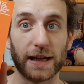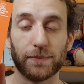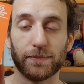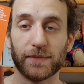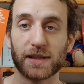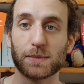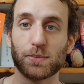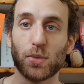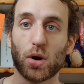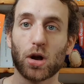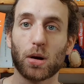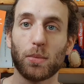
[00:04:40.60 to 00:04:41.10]

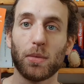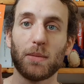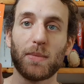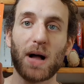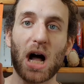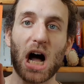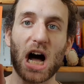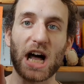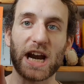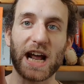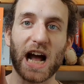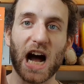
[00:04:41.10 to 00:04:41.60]
this Mournable
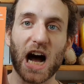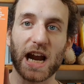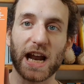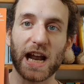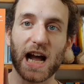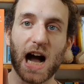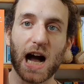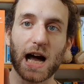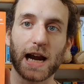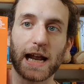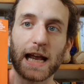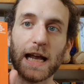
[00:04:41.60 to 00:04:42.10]
Body Adi
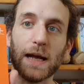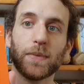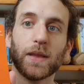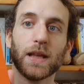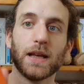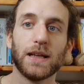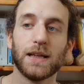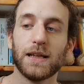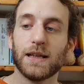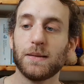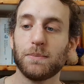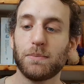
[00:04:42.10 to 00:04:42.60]
Adi
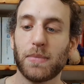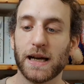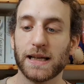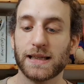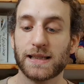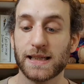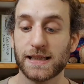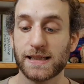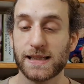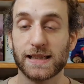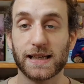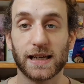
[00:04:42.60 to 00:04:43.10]
by
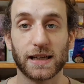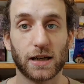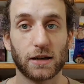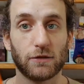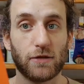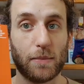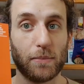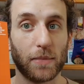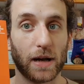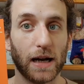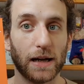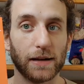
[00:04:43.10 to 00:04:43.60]
Tsitsi,
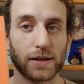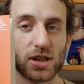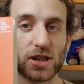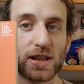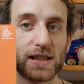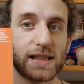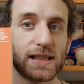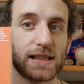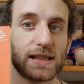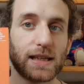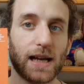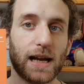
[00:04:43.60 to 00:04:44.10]
Dangarembga. So
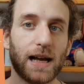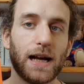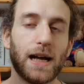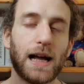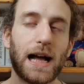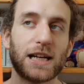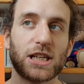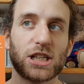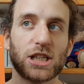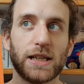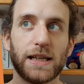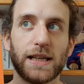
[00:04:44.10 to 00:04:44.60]
this is
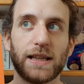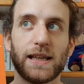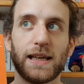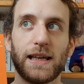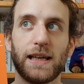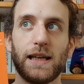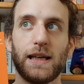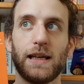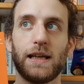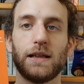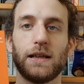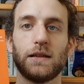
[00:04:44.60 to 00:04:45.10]
actually
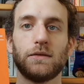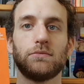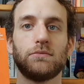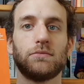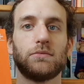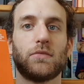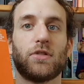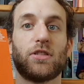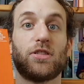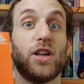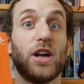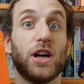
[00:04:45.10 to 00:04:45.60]
the
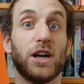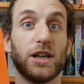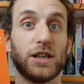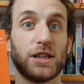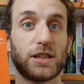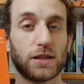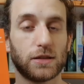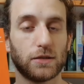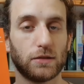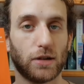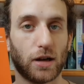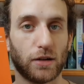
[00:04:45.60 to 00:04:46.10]

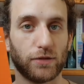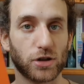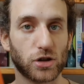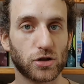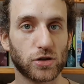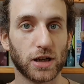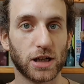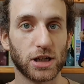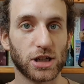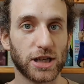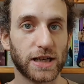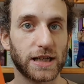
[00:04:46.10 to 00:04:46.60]
third of a
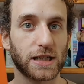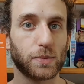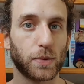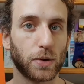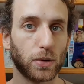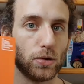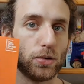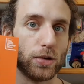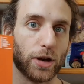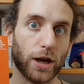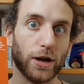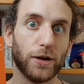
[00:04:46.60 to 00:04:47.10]
trilogy, as we
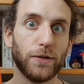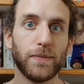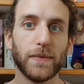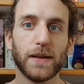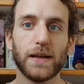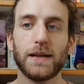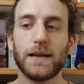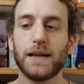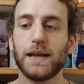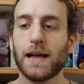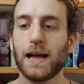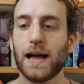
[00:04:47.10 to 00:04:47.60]
all know,
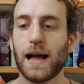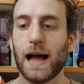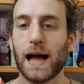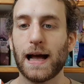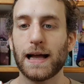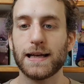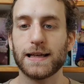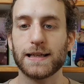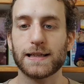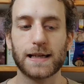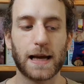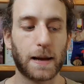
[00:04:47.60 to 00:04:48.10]

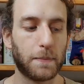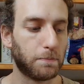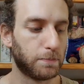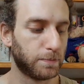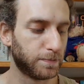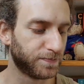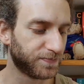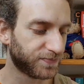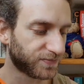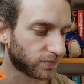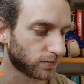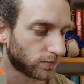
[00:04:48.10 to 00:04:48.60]
and
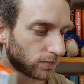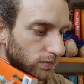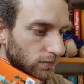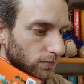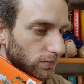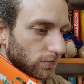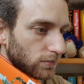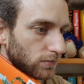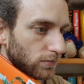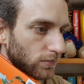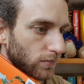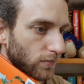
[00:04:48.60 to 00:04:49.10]

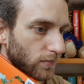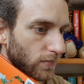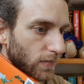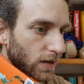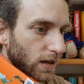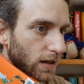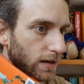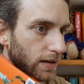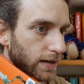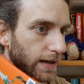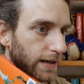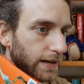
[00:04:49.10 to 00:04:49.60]

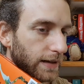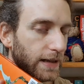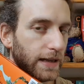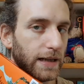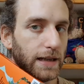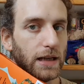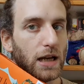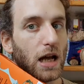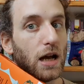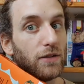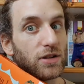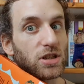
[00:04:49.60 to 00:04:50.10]
in
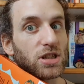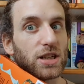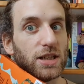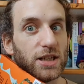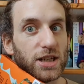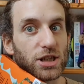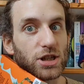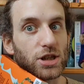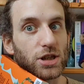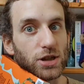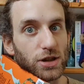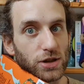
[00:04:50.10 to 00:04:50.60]
the Nervous
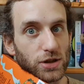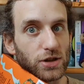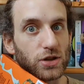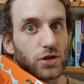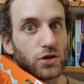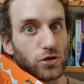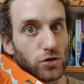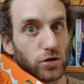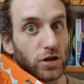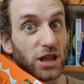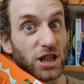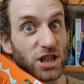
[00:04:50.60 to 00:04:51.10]
Conditions
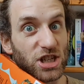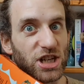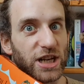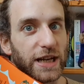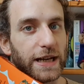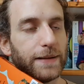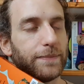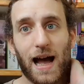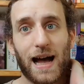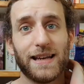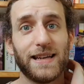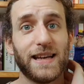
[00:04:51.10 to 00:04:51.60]

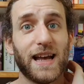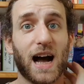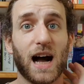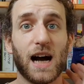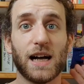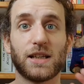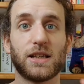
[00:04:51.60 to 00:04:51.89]
trilogy. And yeah,